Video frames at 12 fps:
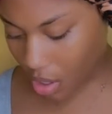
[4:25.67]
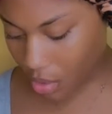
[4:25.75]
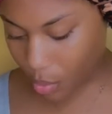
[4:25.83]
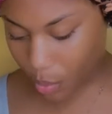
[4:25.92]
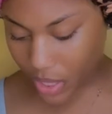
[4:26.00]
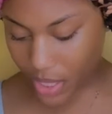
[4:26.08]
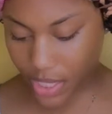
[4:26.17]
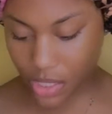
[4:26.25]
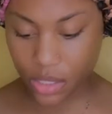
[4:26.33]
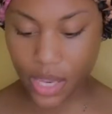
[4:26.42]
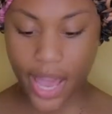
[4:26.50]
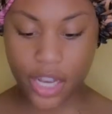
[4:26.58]
the wig
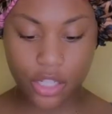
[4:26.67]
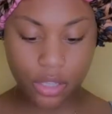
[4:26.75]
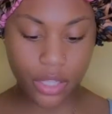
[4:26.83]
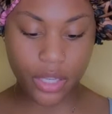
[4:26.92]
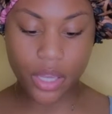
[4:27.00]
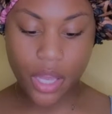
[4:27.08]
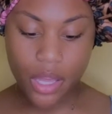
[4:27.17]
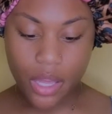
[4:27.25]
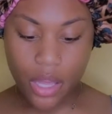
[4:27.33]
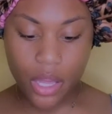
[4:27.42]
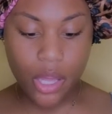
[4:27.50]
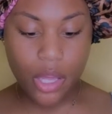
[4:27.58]
is actually
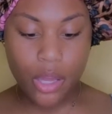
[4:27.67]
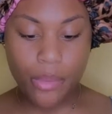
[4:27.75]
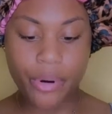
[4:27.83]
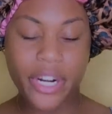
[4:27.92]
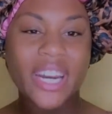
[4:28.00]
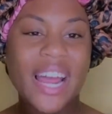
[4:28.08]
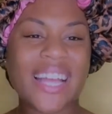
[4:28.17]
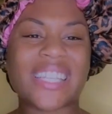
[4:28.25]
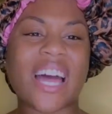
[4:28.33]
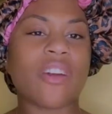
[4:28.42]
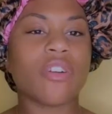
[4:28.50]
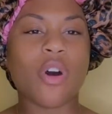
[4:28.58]
pretty nice.
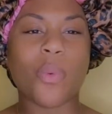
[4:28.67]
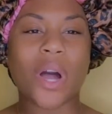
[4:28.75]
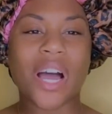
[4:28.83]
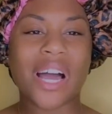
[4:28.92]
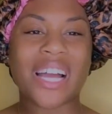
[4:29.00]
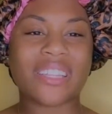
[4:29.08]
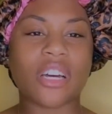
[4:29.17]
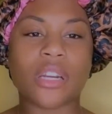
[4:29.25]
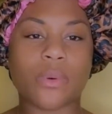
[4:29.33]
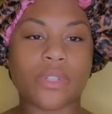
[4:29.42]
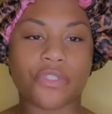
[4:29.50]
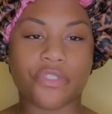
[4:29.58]
I don't know why I thought
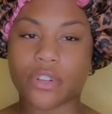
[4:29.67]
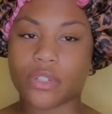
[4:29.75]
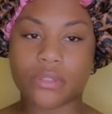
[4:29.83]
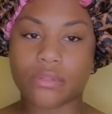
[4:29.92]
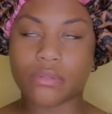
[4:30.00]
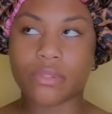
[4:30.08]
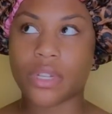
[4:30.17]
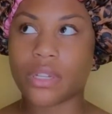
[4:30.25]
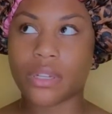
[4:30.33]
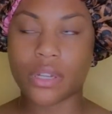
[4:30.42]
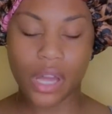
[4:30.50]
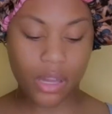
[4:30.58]
it was a frontal.
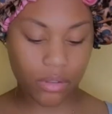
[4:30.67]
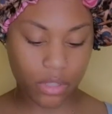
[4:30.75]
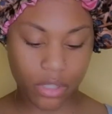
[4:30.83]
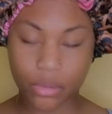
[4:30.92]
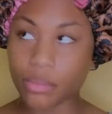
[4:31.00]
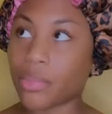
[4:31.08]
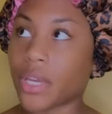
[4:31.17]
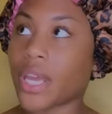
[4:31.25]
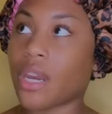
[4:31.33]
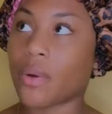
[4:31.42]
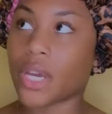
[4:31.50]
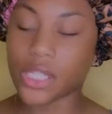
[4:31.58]
I don't know. But
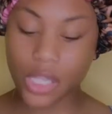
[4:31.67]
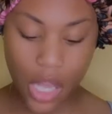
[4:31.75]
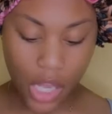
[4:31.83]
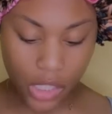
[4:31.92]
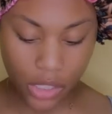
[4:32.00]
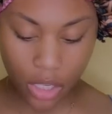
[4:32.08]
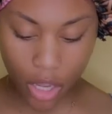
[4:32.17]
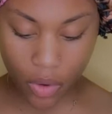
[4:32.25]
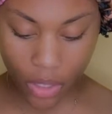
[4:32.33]
anyways, so